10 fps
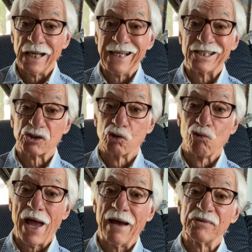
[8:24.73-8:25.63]
its
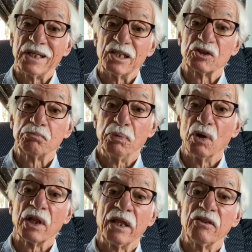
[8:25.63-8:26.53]
gravity is
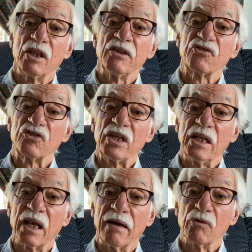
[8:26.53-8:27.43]
pulling the sea
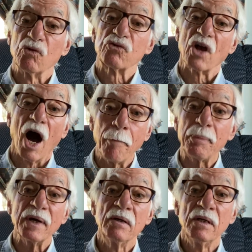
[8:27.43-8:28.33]
levels up,
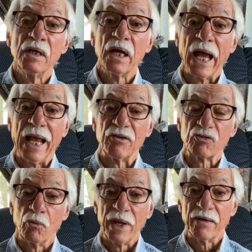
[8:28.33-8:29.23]
and so
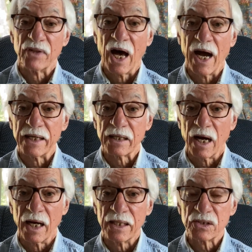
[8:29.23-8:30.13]
we have the high
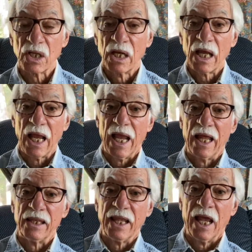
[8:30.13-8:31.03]
tides.
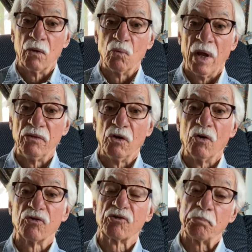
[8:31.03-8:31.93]
And then when the
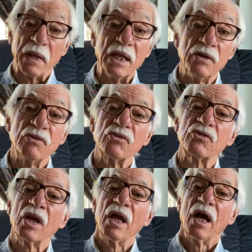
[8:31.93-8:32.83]
Earth
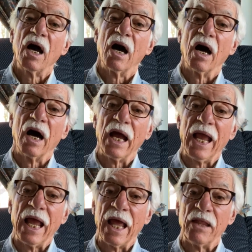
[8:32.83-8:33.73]
spins
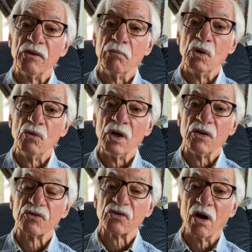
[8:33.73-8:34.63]
and the moon
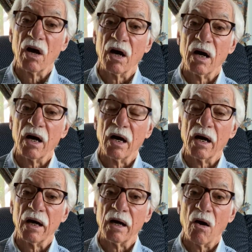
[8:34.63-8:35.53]
is
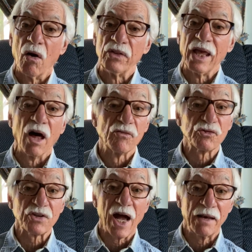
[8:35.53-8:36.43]
on the other
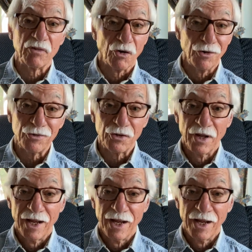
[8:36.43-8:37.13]
side of the Earth,